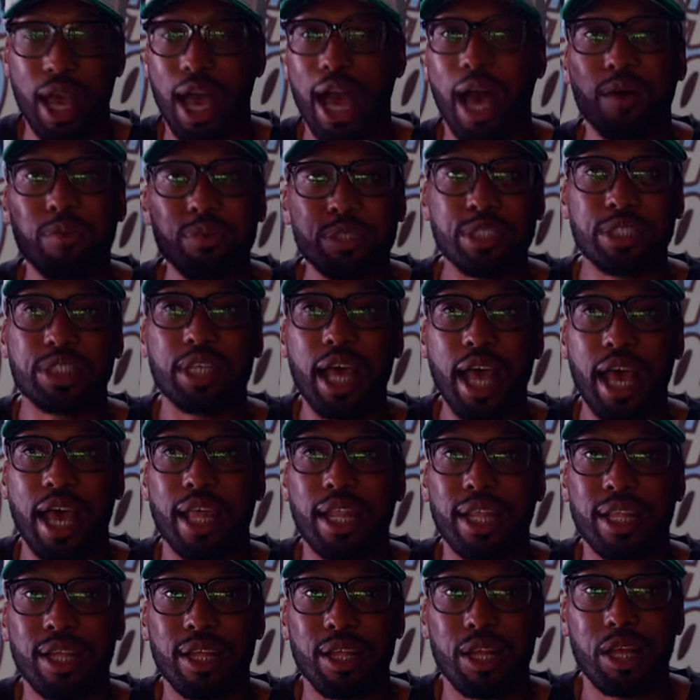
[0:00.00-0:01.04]
I'm set,
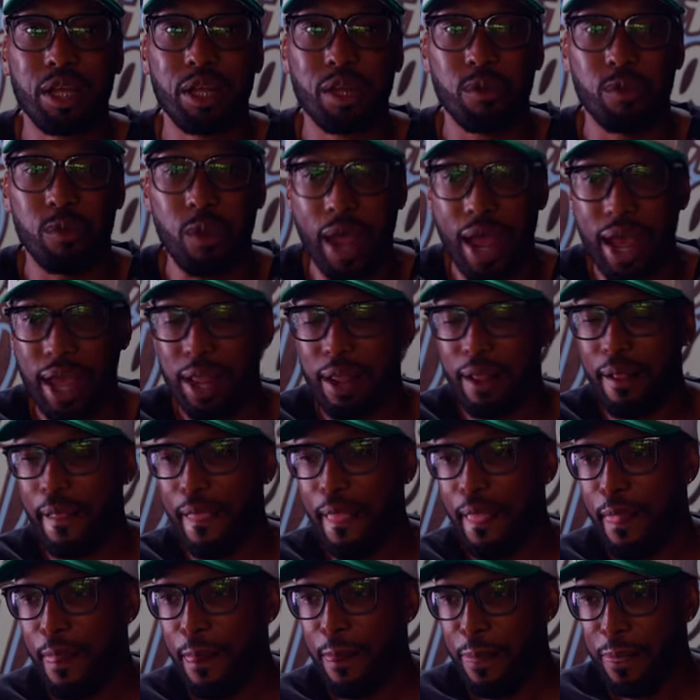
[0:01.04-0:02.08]
right?
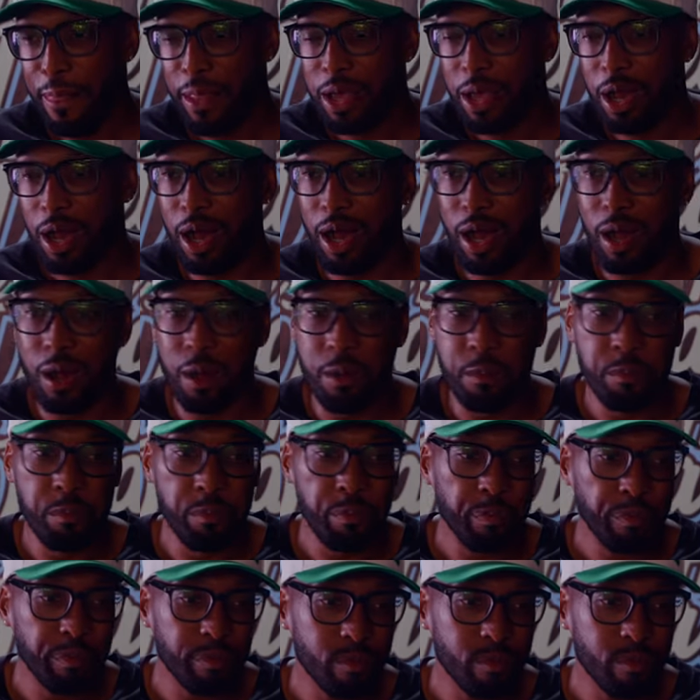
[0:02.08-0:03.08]
Um,